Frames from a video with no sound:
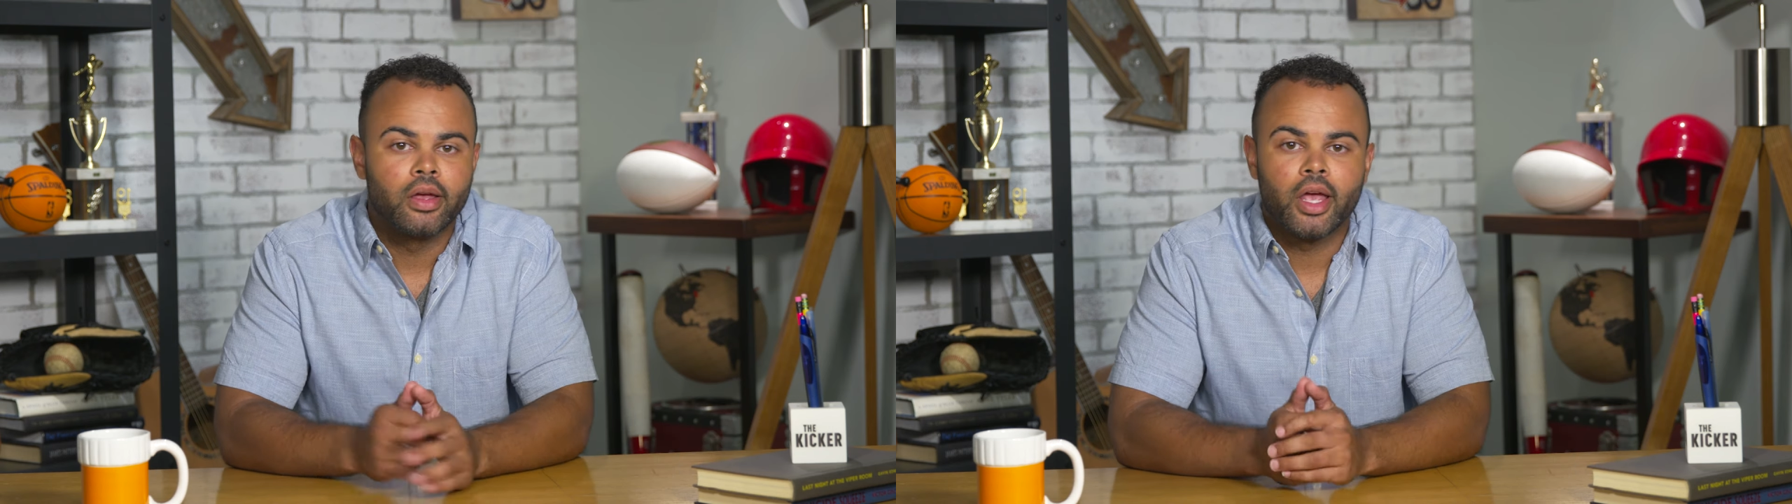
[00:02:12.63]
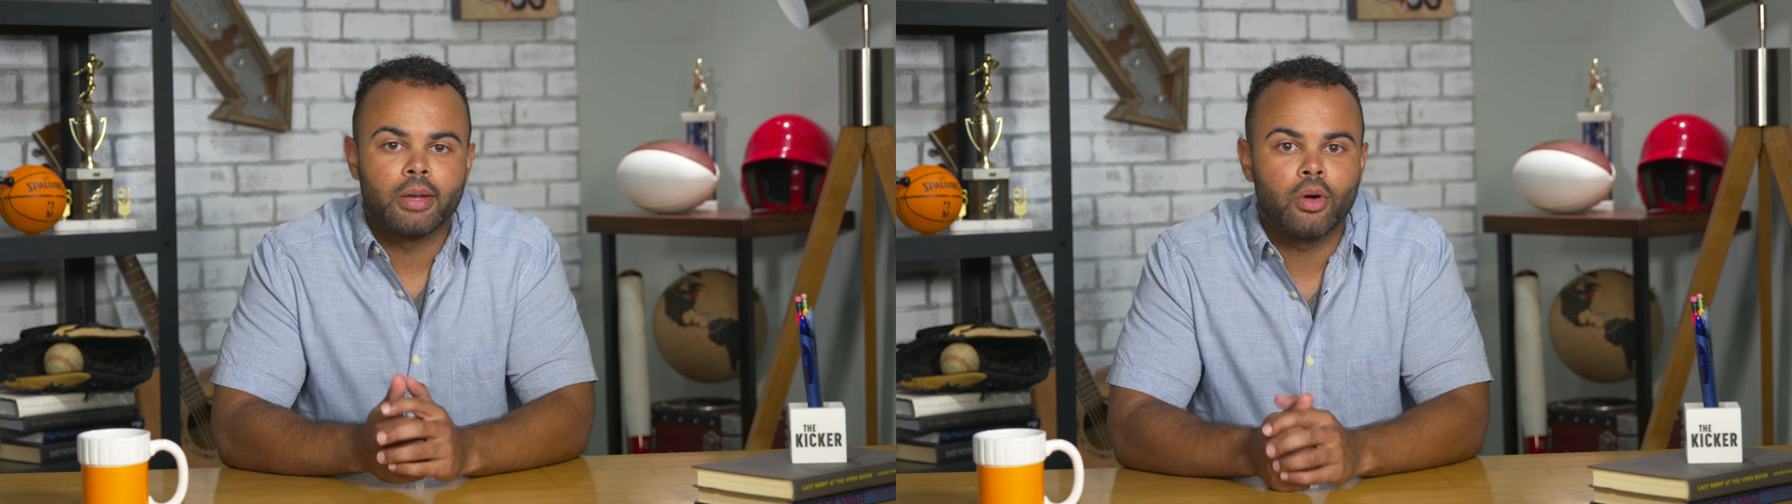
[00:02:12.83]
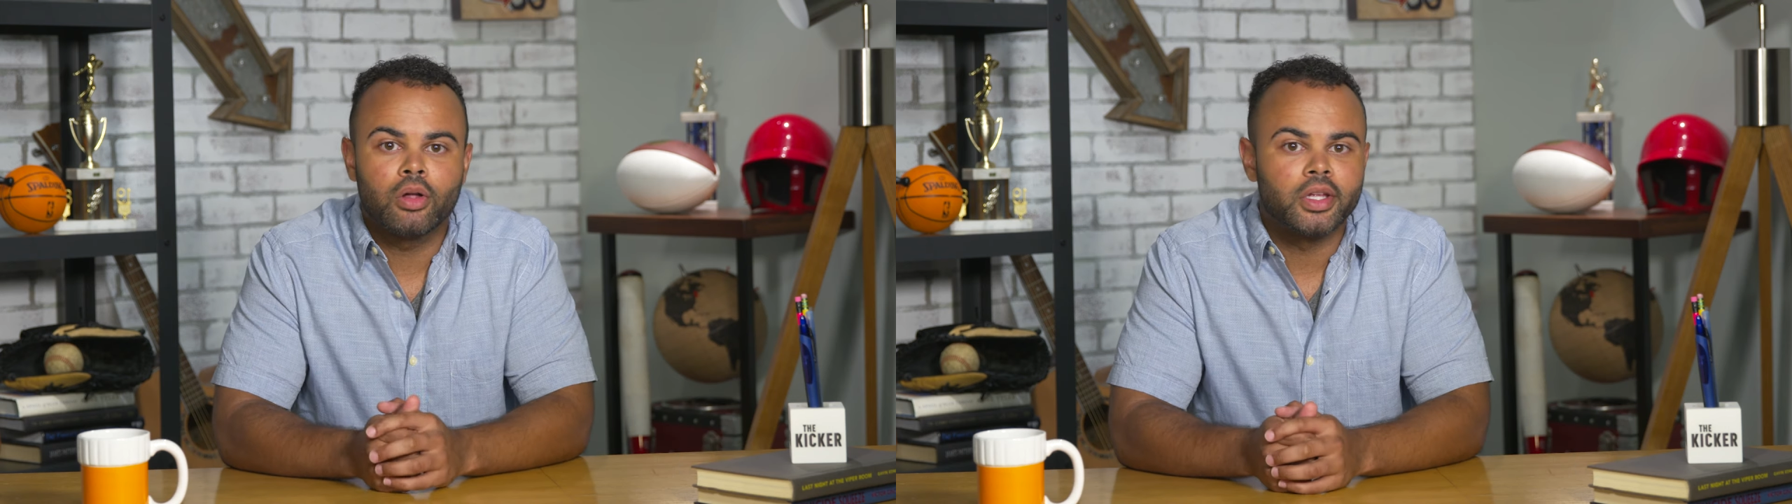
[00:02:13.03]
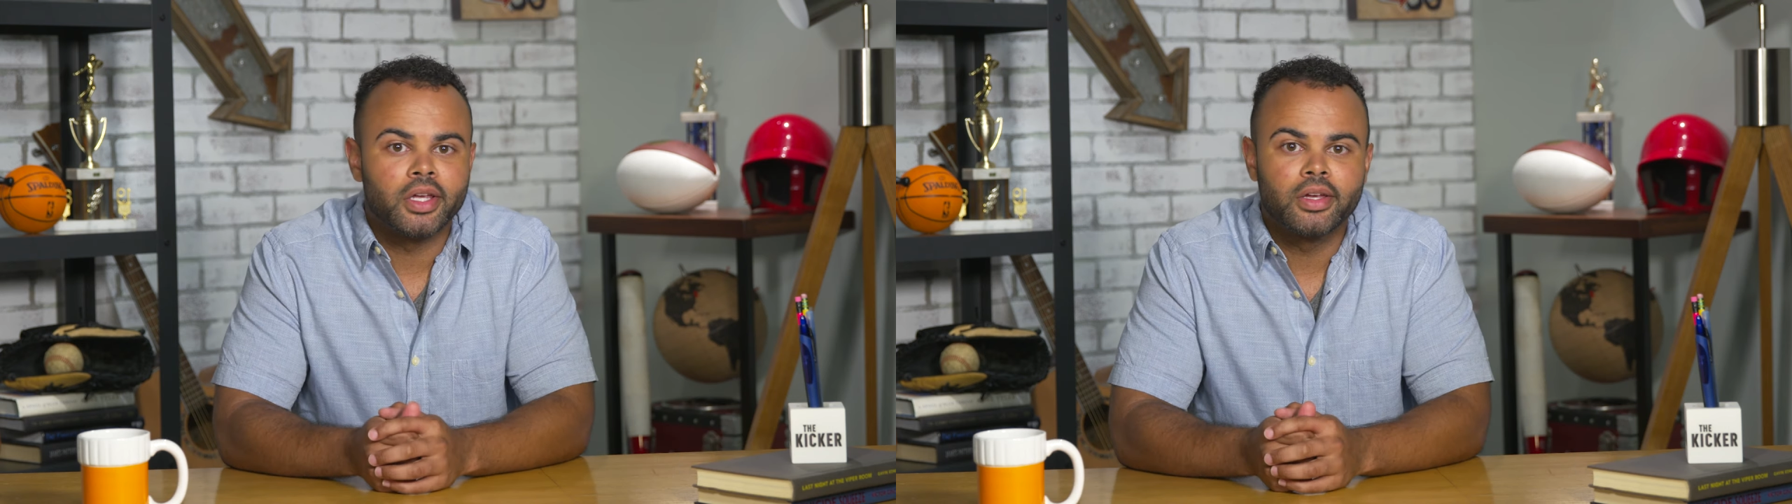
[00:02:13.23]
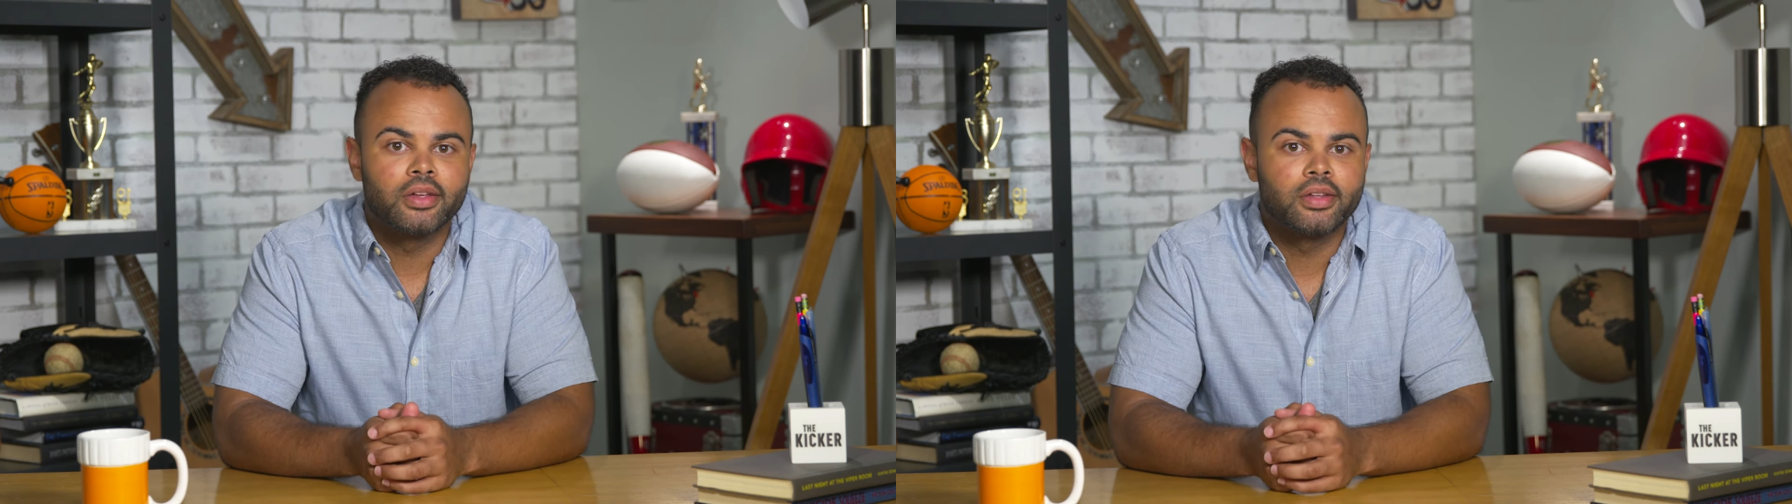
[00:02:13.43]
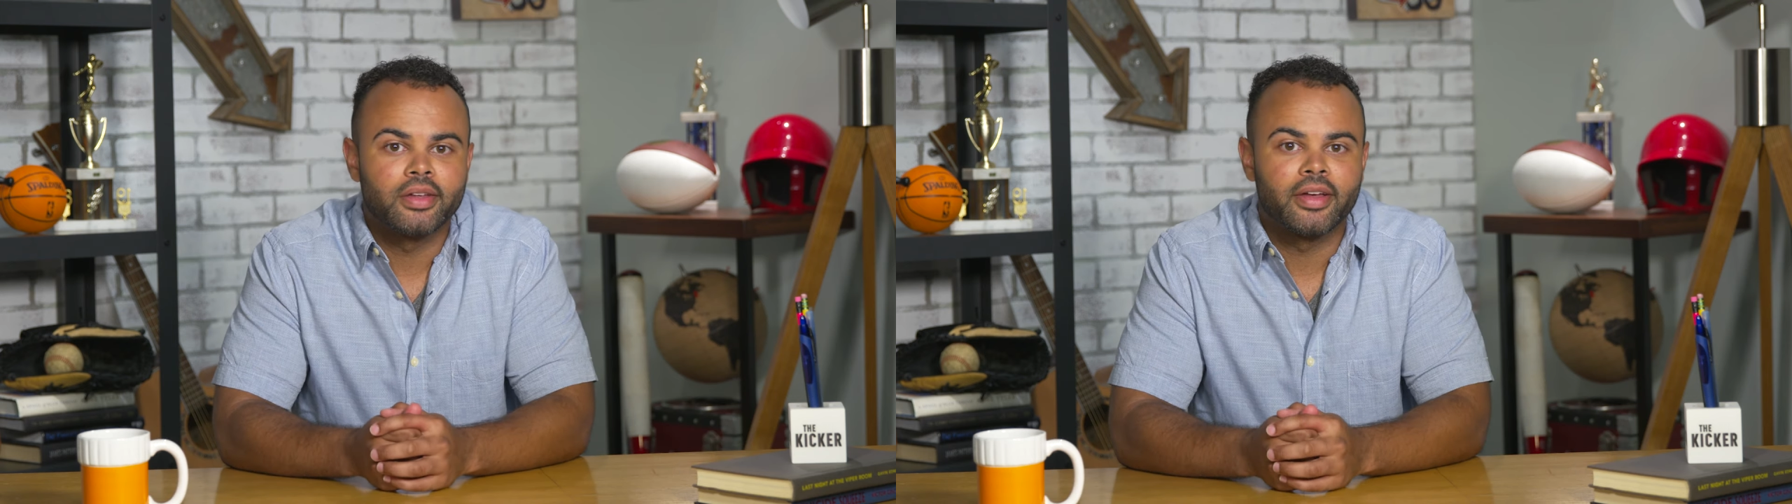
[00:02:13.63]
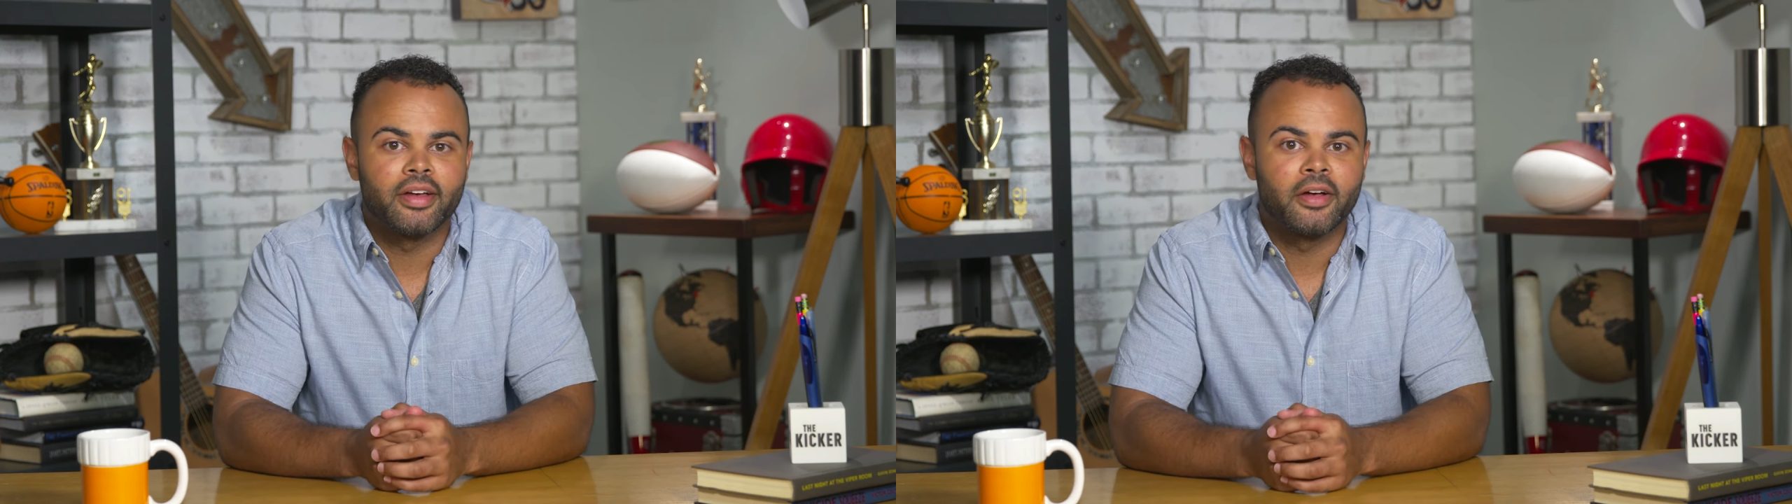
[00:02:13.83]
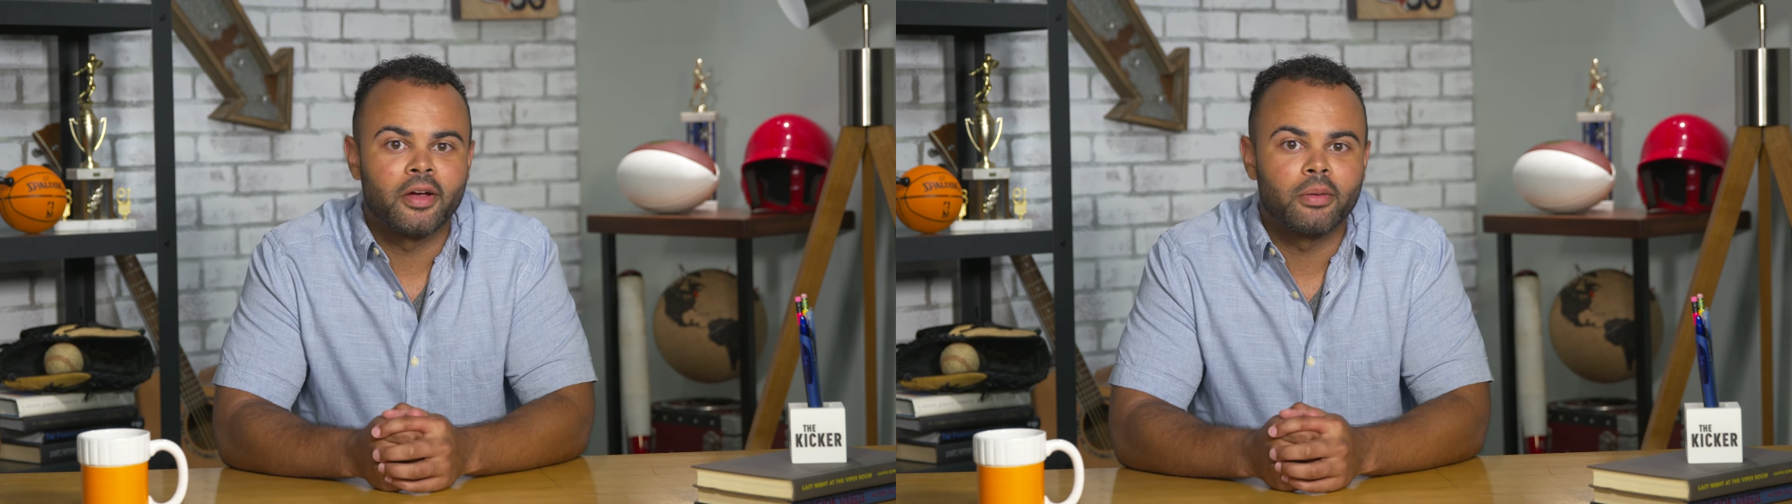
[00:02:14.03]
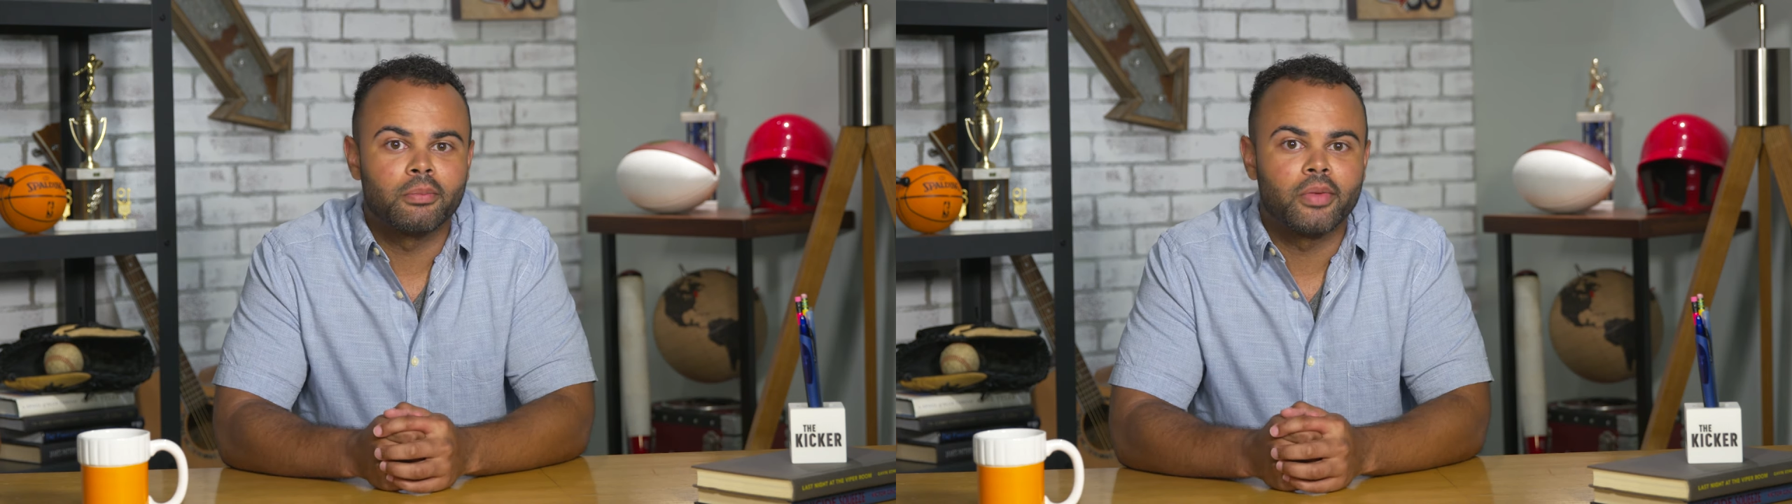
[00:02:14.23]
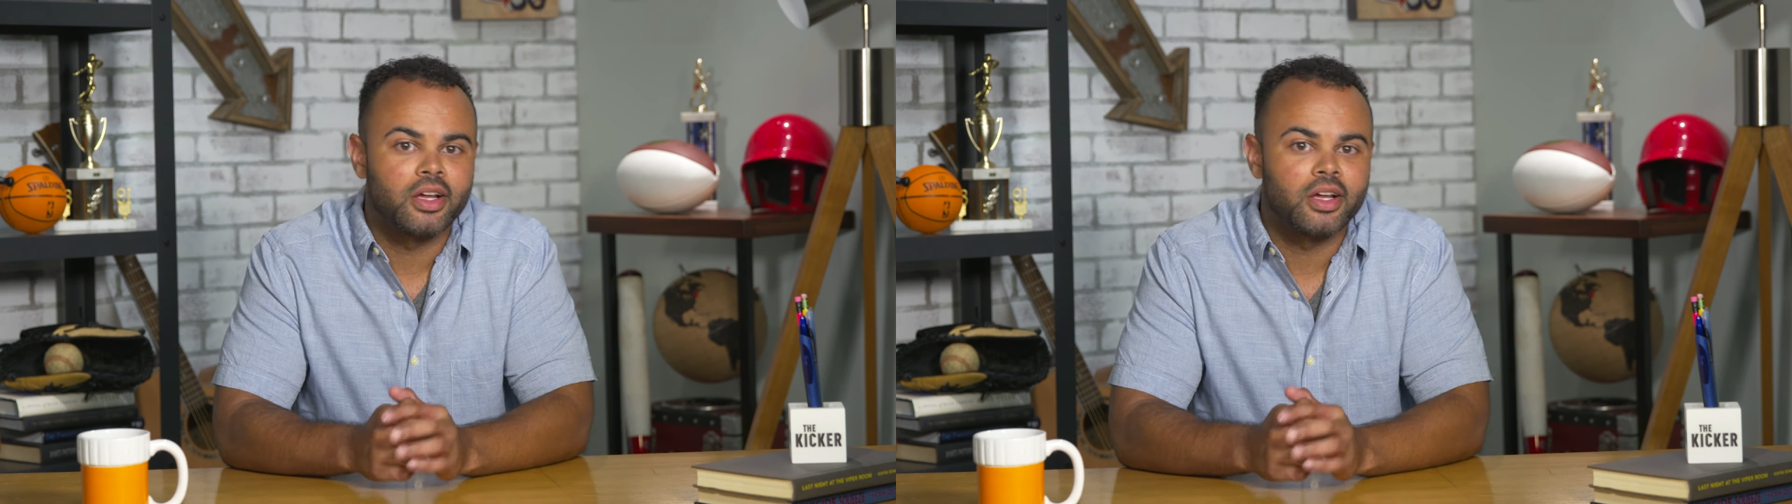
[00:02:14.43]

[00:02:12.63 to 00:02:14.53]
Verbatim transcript: handball league um,